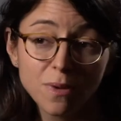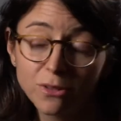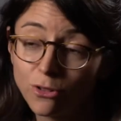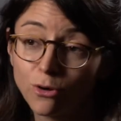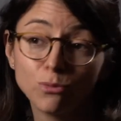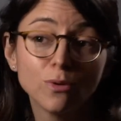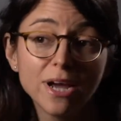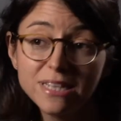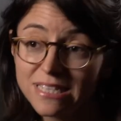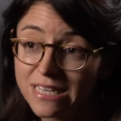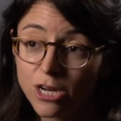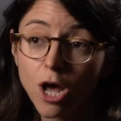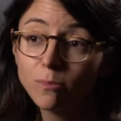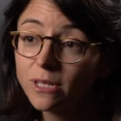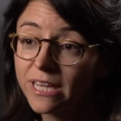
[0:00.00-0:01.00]
about their rights
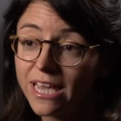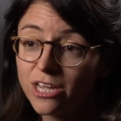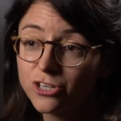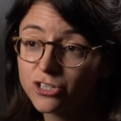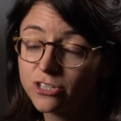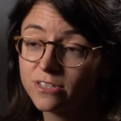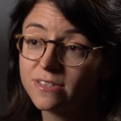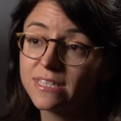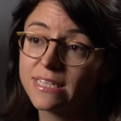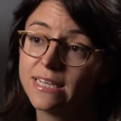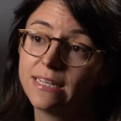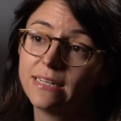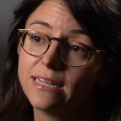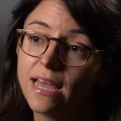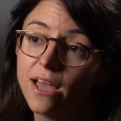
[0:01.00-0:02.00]
and obligations
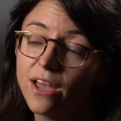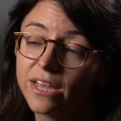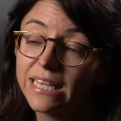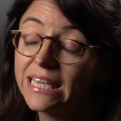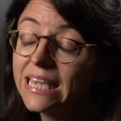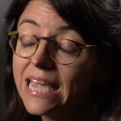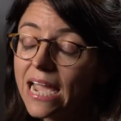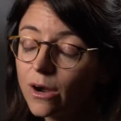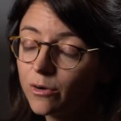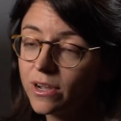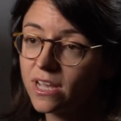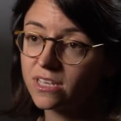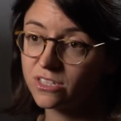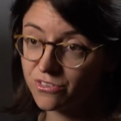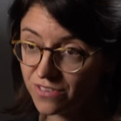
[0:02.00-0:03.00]
in key
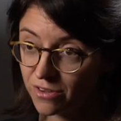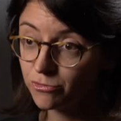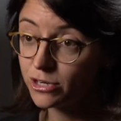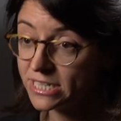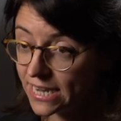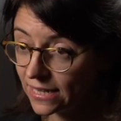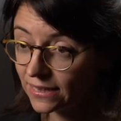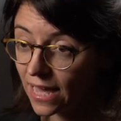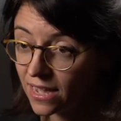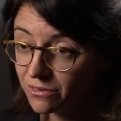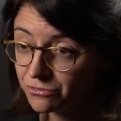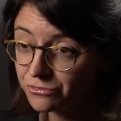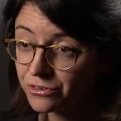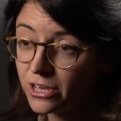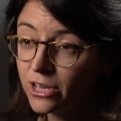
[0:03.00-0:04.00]
areas of everyday
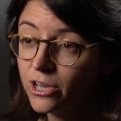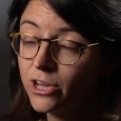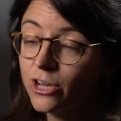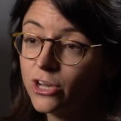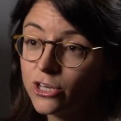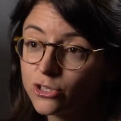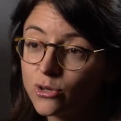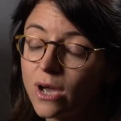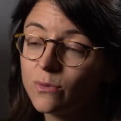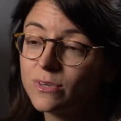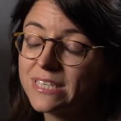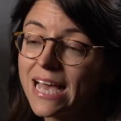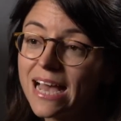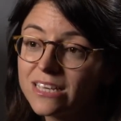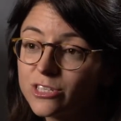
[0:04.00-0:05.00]
life. So I
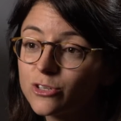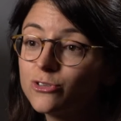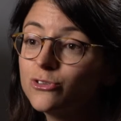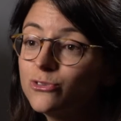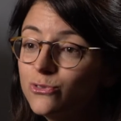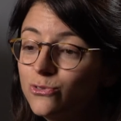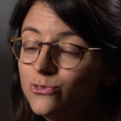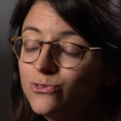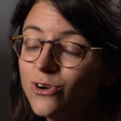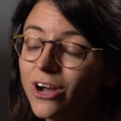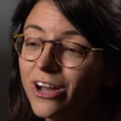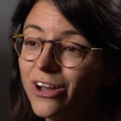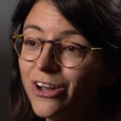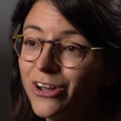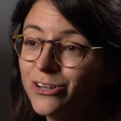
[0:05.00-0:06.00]
was asked to
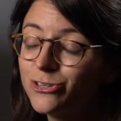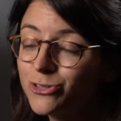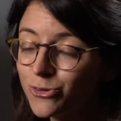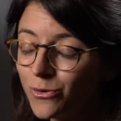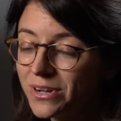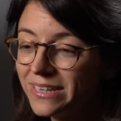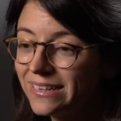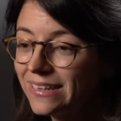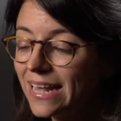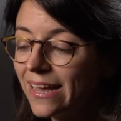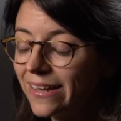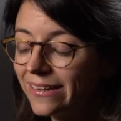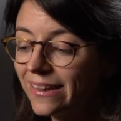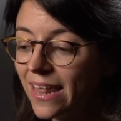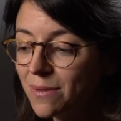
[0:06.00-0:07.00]
join
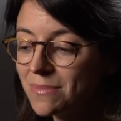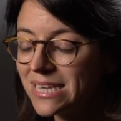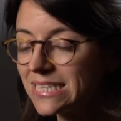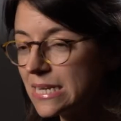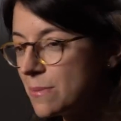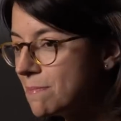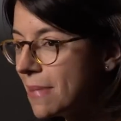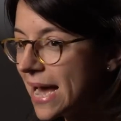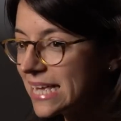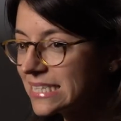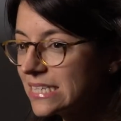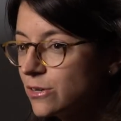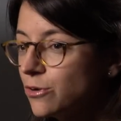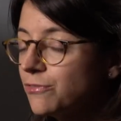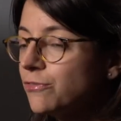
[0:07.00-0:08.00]
them as an
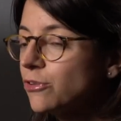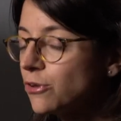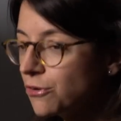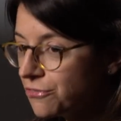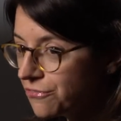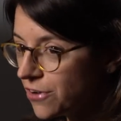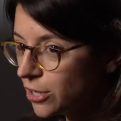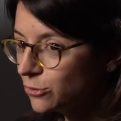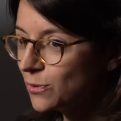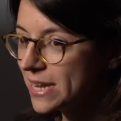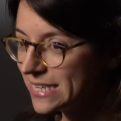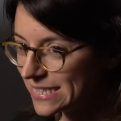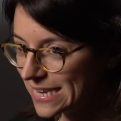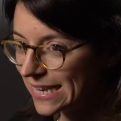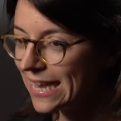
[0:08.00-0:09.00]
ambassador for their
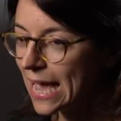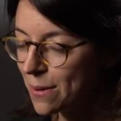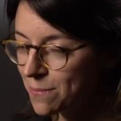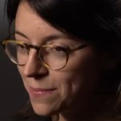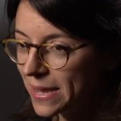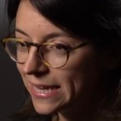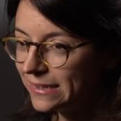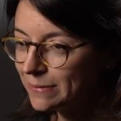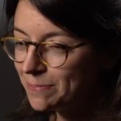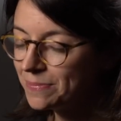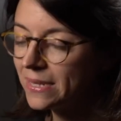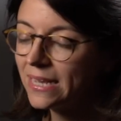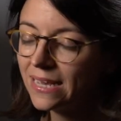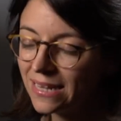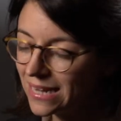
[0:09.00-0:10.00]
fundraising campaign.
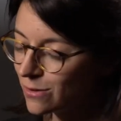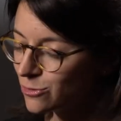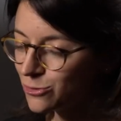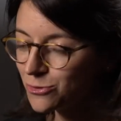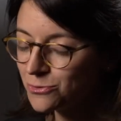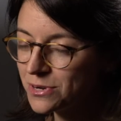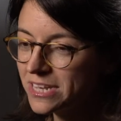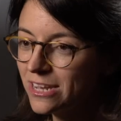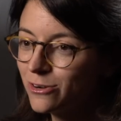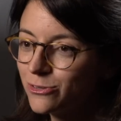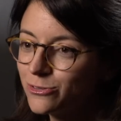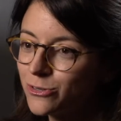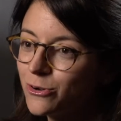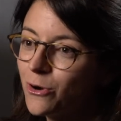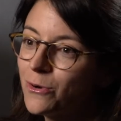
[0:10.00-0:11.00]
That was 3
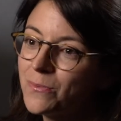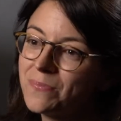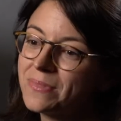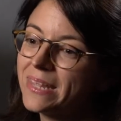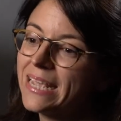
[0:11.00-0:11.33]
years ago.